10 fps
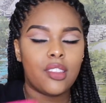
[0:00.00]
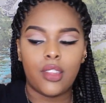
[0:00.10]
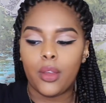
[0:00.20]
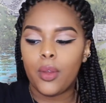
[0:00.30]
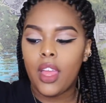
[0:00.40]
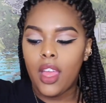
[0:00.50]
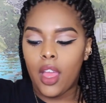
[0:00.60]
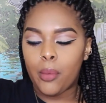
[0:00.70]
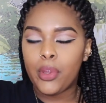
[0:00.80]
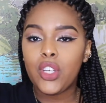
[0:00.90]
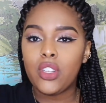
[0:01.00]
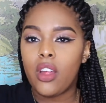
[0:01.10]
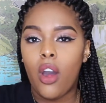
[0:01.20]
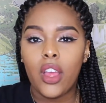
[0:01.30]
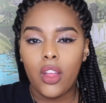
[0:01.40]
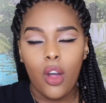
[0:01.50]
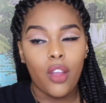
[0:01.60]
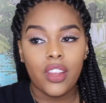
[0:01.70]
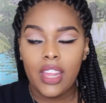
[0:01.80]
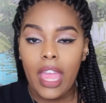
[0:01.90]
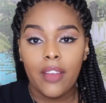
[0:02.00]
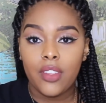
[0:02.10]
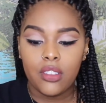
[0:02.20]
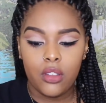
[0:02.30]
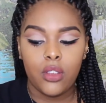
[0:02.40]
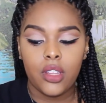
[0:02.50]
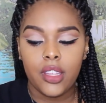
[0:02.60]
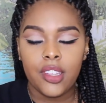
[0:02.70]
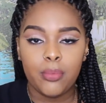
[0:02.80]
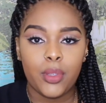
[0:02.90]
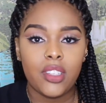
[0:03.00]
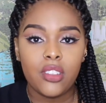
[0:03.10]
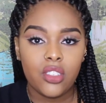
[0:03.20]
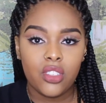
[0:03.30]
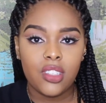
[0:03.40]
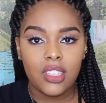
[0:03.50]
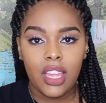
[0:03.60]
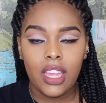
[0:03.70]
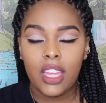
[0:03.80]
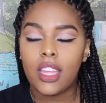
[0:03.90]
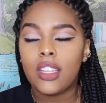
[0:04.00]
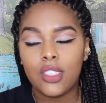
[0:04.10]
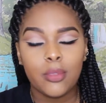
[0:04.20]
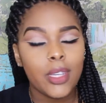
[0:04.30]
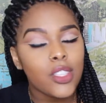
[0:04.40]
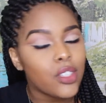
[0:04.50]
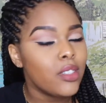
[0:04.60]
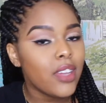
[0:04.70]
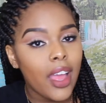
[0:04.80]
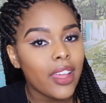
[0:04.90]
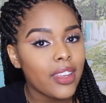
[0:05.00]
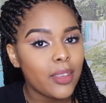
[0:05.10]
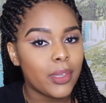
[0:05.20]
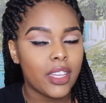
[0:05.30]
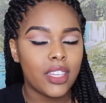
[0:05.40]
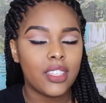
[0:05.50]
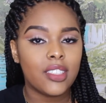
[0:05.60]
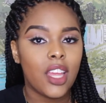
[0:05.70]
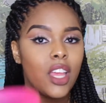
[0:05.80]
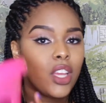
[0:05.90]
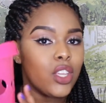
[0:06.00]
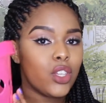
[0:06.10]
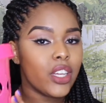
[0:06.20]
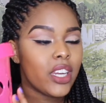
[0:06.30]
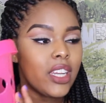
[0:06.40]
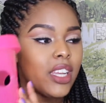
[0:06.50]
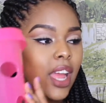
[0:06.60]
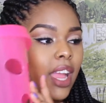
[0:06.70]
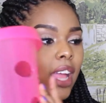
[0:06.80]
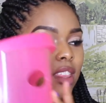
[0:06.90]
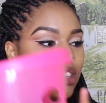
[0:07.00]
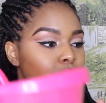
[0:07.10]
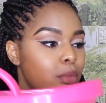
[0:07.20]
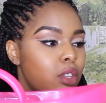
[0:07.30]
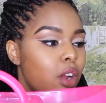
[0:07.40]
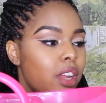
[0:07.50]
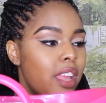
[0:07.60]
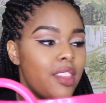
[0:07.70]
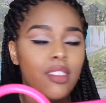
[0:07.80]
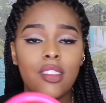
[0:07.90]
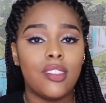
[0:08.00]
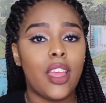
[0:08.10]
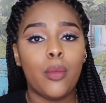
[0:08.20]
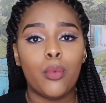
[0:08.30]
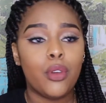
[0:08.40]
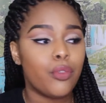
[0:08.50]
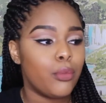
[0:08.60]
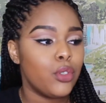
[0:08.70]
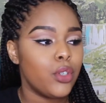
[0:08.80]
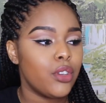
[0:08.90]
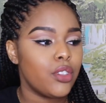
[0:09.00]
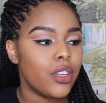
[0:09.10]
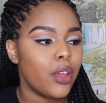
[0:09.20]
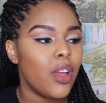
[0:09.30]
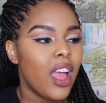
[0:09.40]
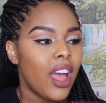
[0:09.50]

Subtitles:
So I'm pretty sure that all y'all already have this on your list, but this is just like, just make sure you got it because you're gonna need it. I got this from Target. This is the same one from 2 years ago.